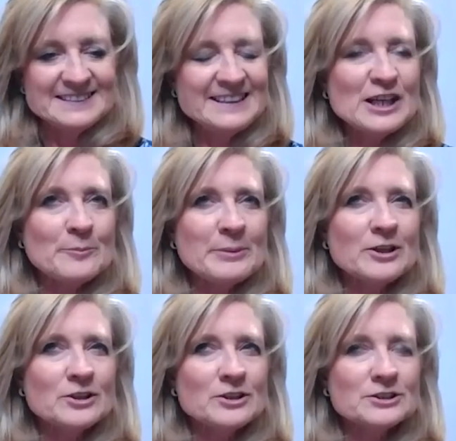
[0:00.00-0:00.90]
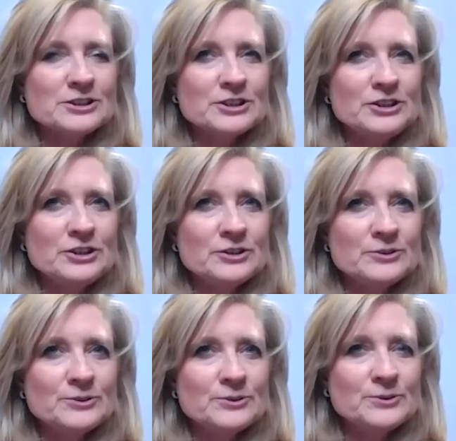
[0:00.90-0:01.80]
Yeah, because
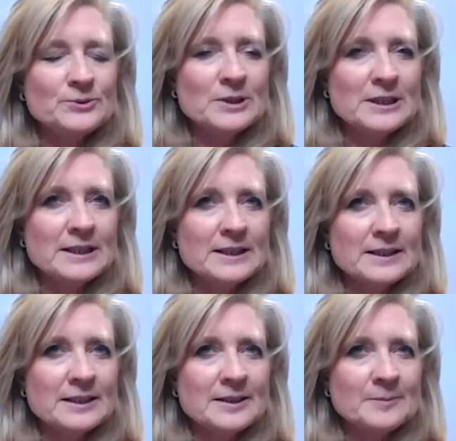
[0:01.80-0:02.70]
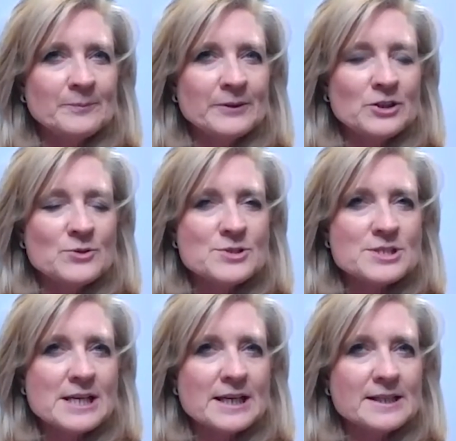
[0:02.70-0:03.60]
you
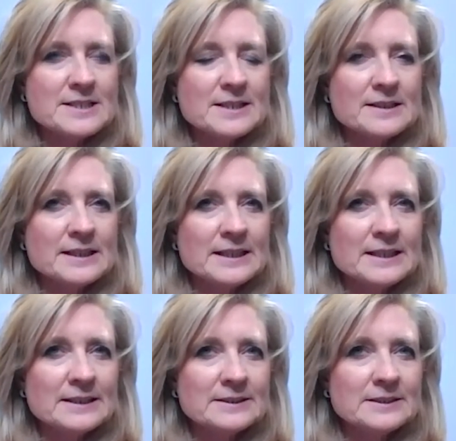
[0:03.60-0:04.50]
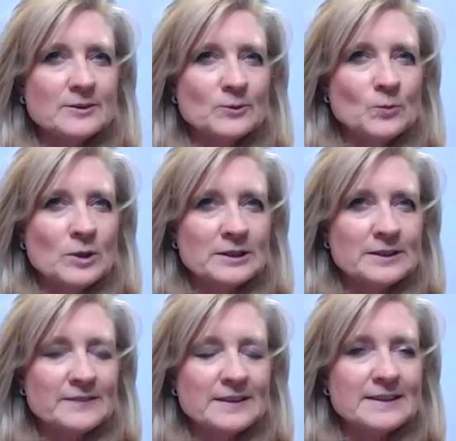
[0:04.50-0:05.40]
said that one
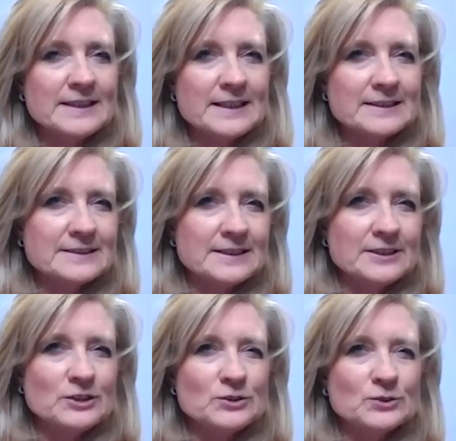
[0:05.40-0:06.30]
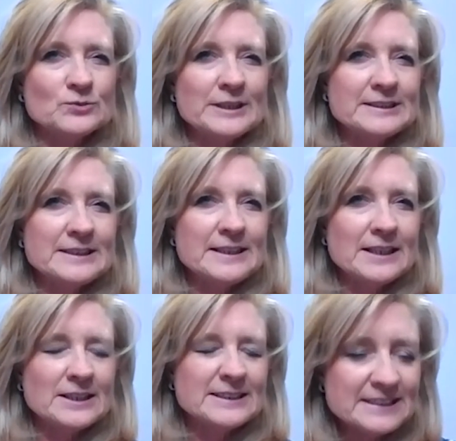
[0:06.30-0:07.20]
of the things that you'd already
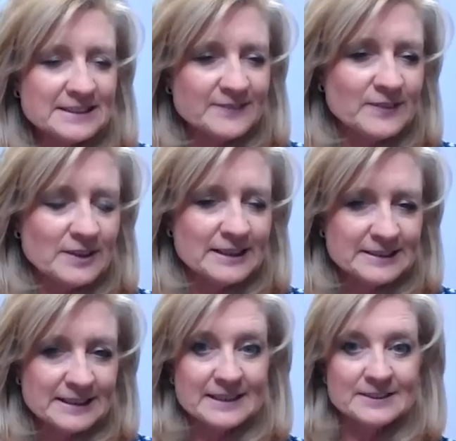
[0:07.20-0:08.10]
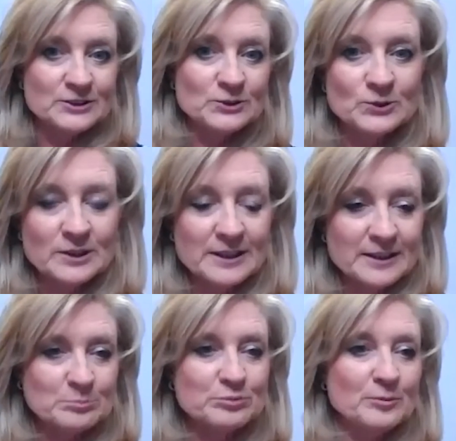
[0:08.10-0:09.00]
identified as your
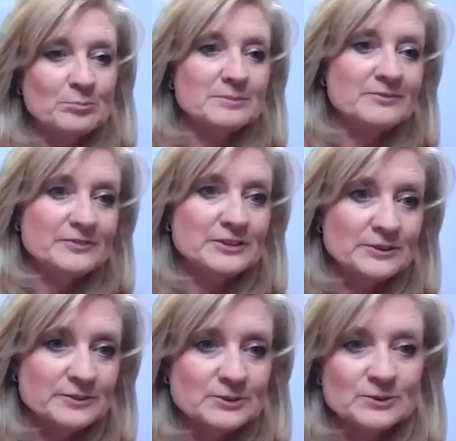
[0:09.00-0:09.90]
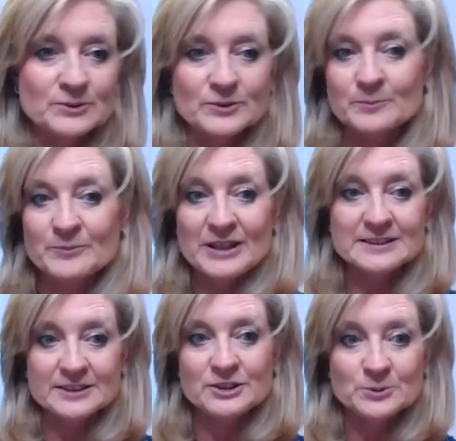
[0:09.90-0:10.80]
kind of problem foods or the
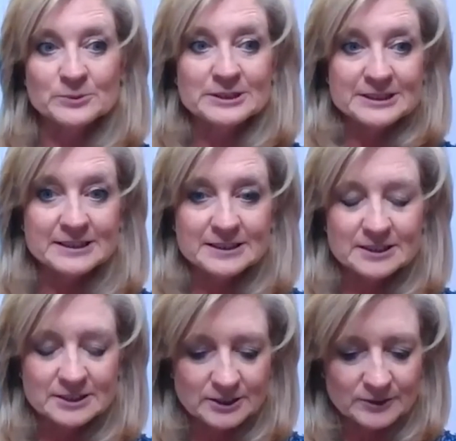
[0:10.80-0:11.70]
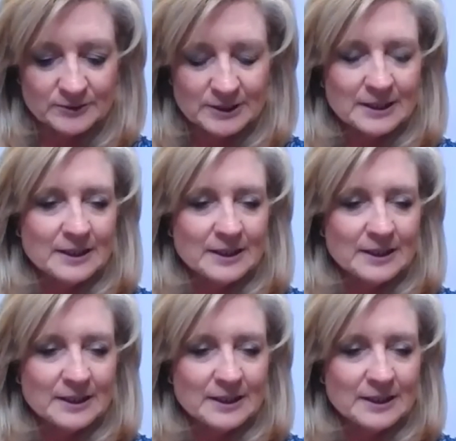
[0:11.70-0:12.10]
things that you were addicted to,